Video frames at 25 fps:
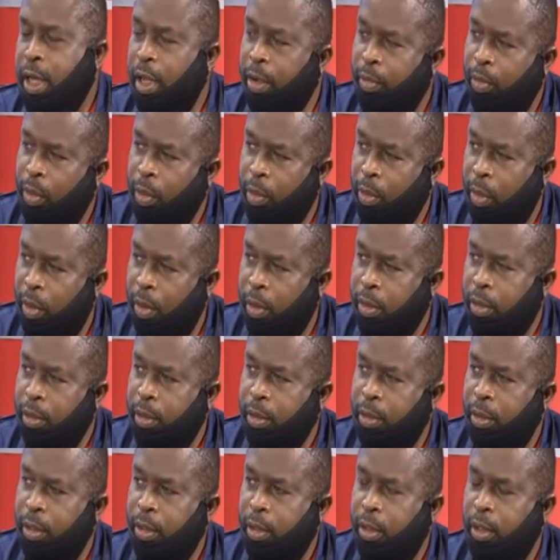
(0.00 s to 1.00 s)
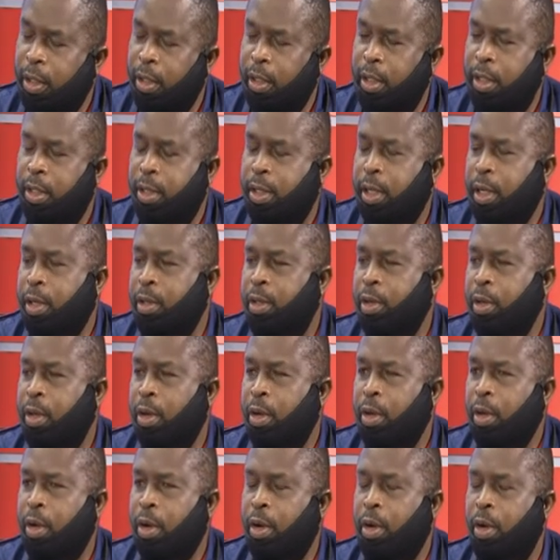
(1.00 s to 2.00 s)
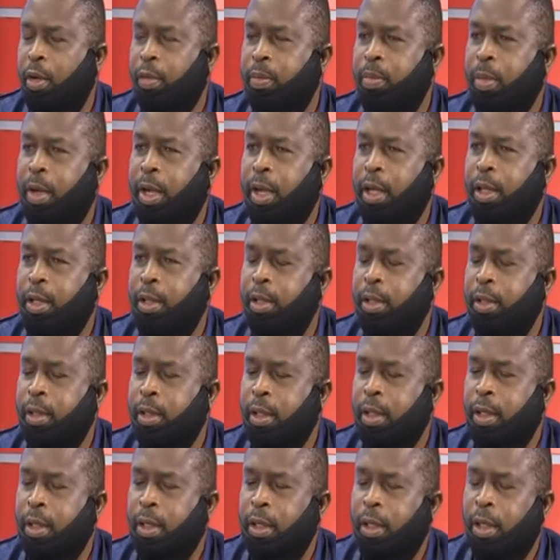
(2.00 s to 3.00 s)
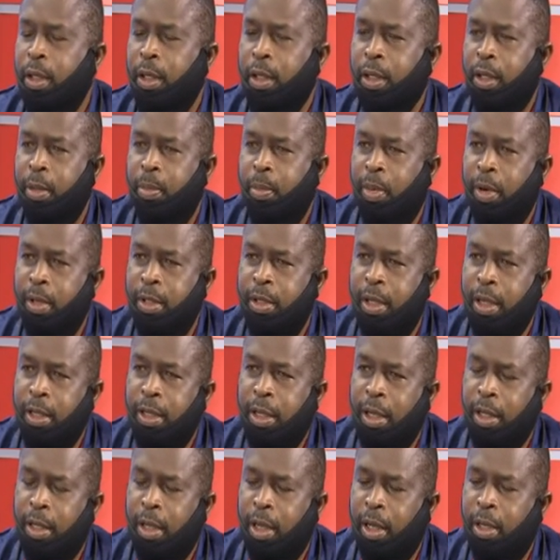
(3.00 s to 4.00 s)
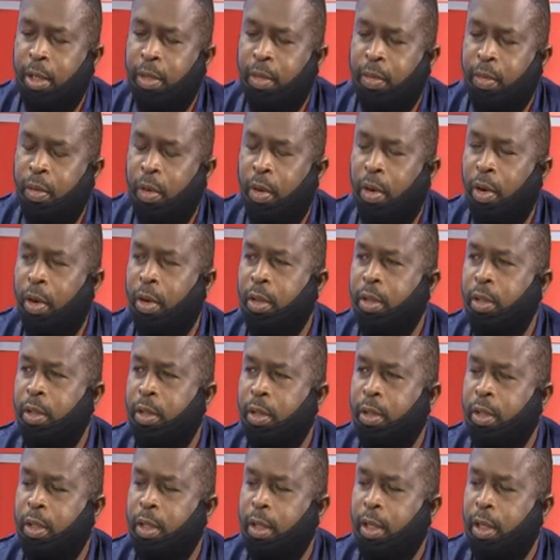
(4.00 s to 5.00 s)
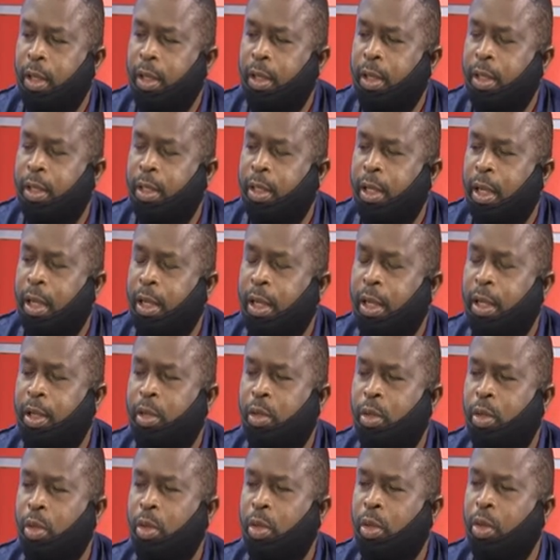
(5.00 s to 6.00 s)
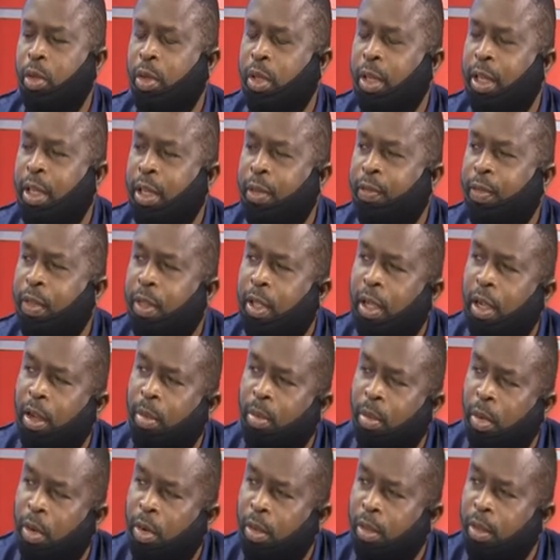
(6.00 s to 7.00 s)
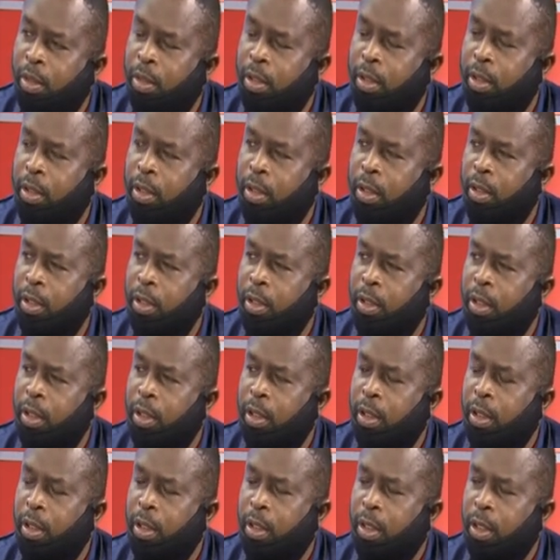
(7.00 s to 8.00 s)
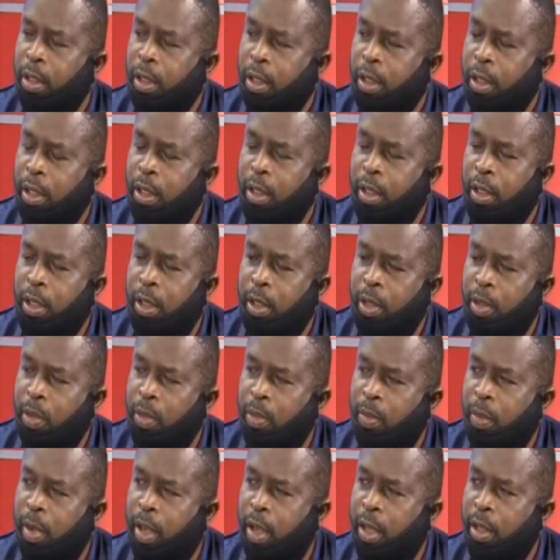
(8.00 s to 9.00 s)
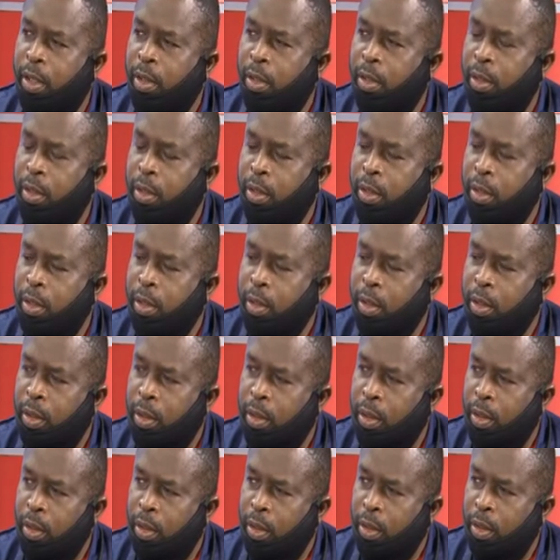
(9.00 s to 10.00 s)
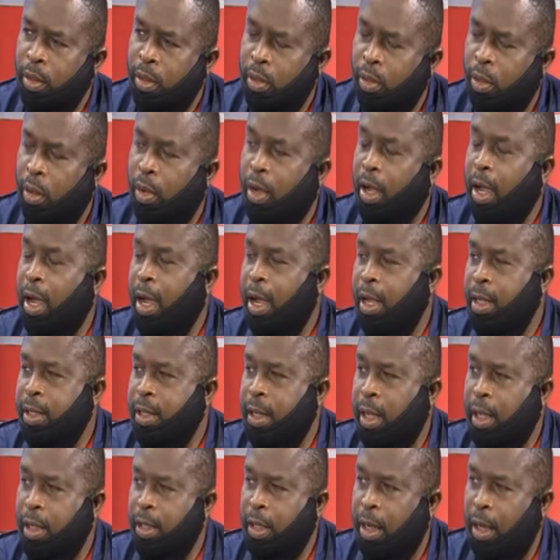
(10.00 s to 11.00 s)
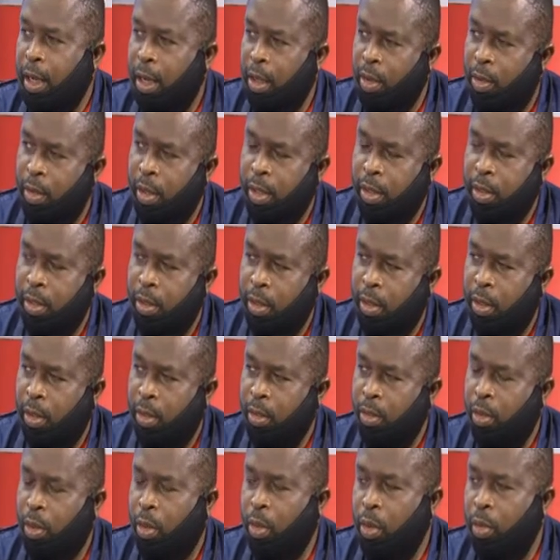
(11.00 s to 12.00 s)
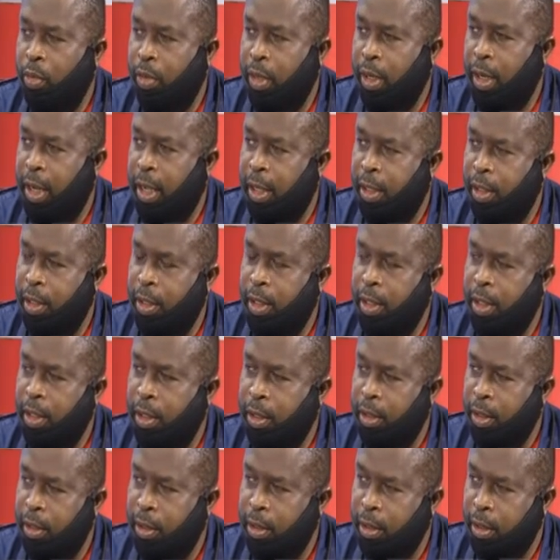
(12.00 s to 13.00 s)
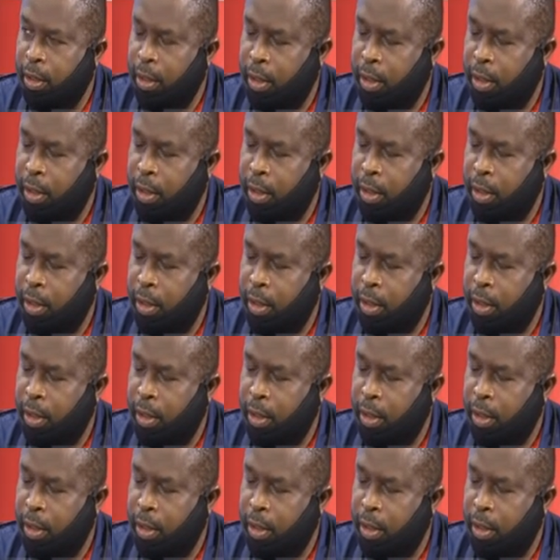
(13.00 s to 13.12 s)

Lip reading: everyone in the sector, government, the presidential task force decided to give 3 month inducement / hazard allowance on COVID-19.